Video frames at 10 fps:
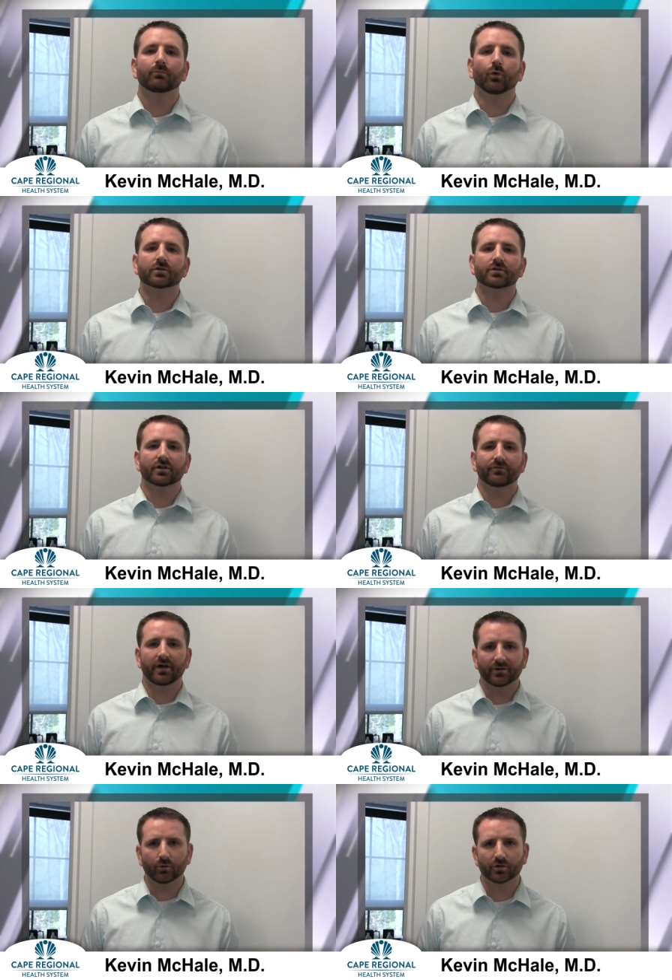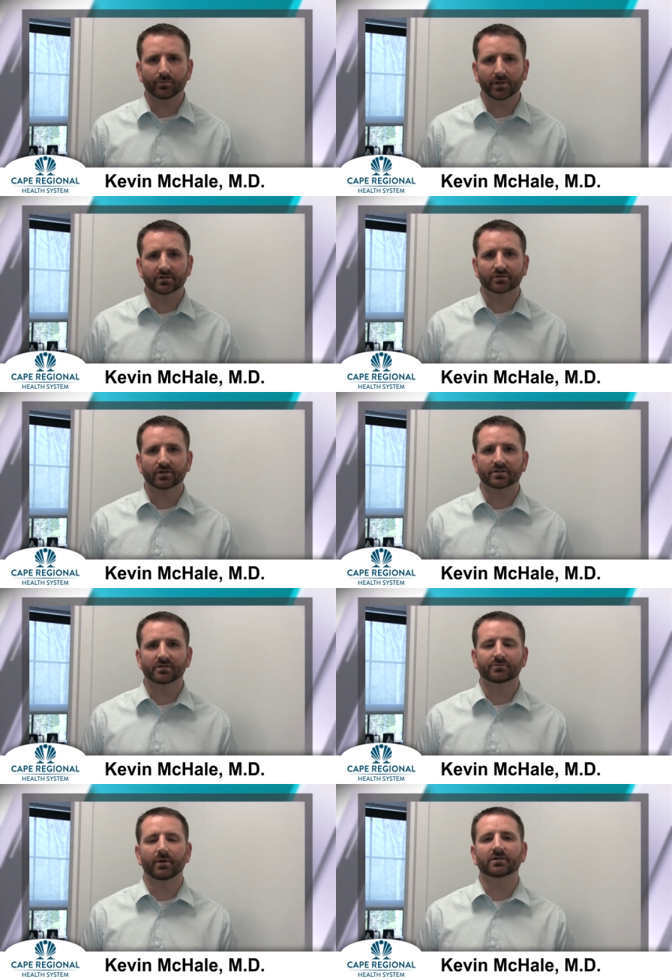board-certified orthopedic
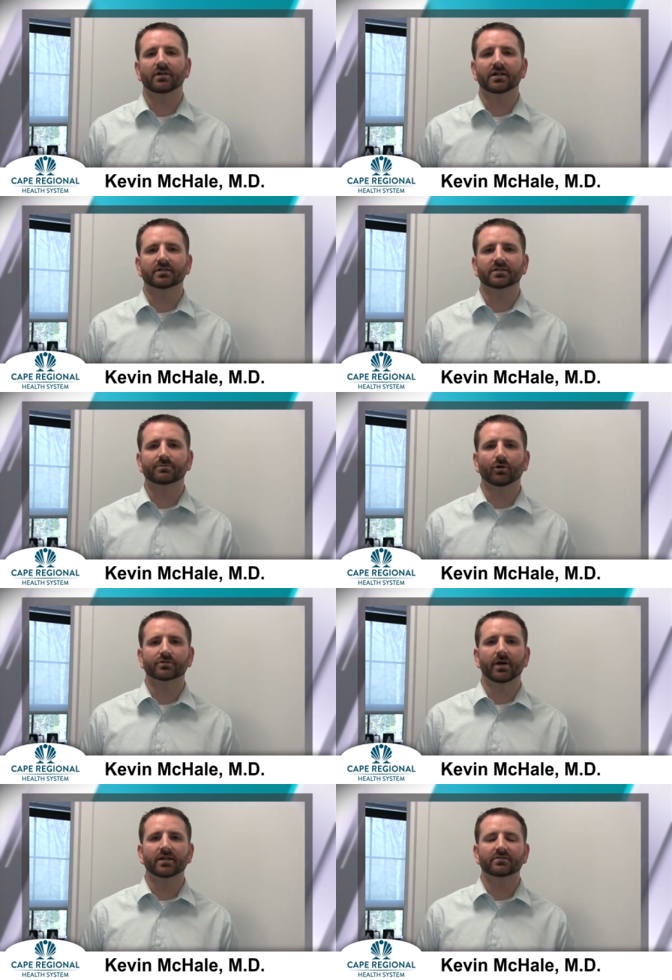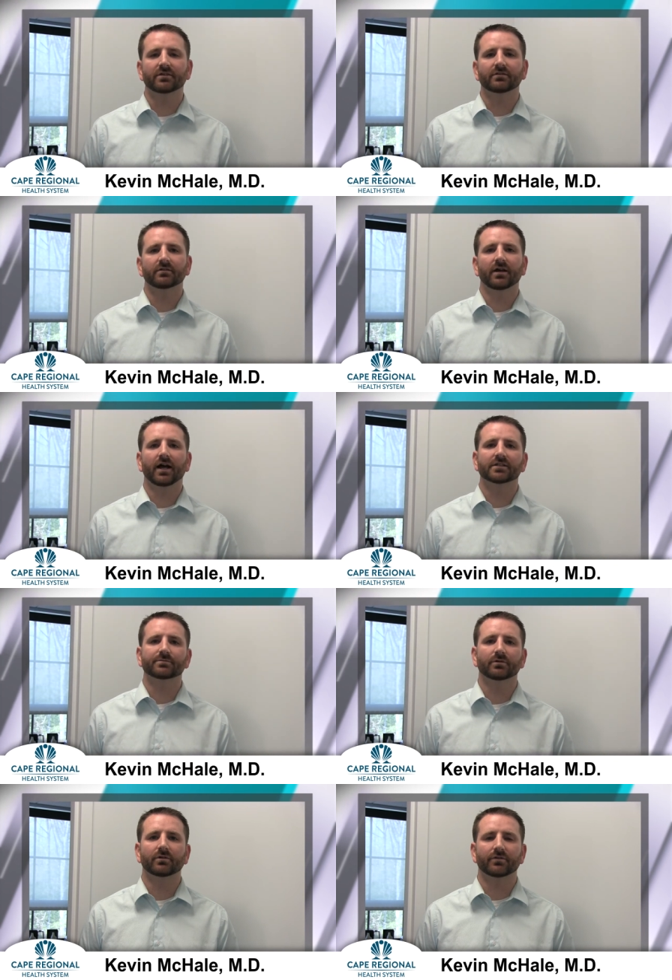surgeon specializing in sports medicine,
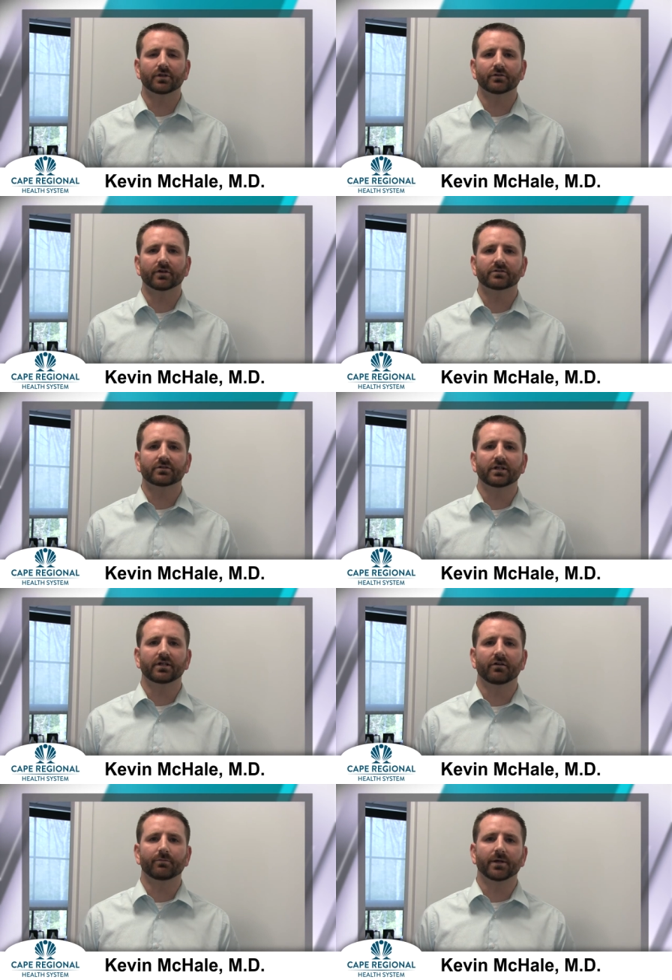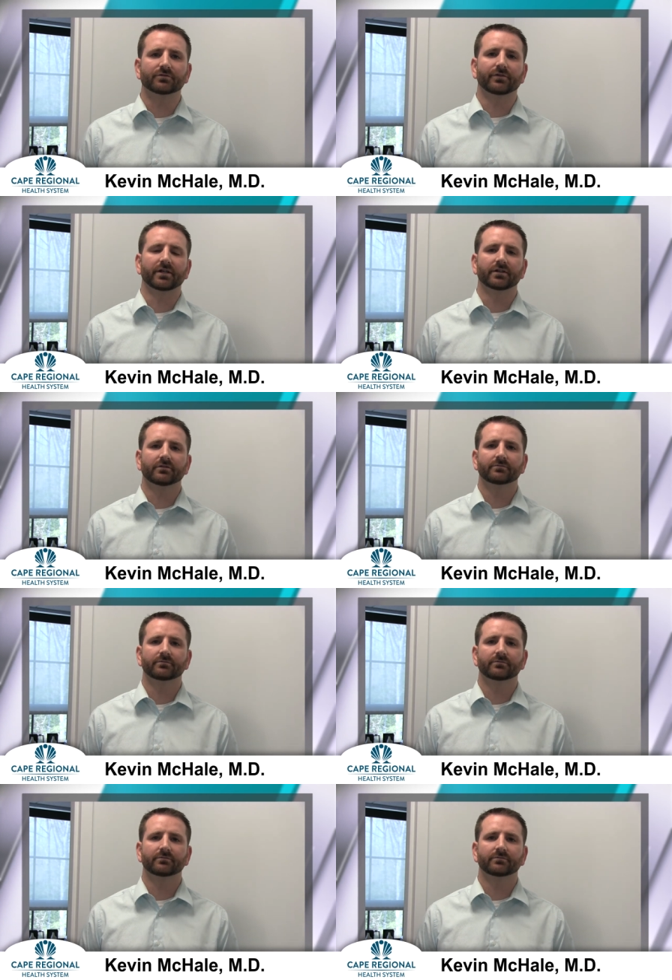Hospital of the University of Pennsylvania.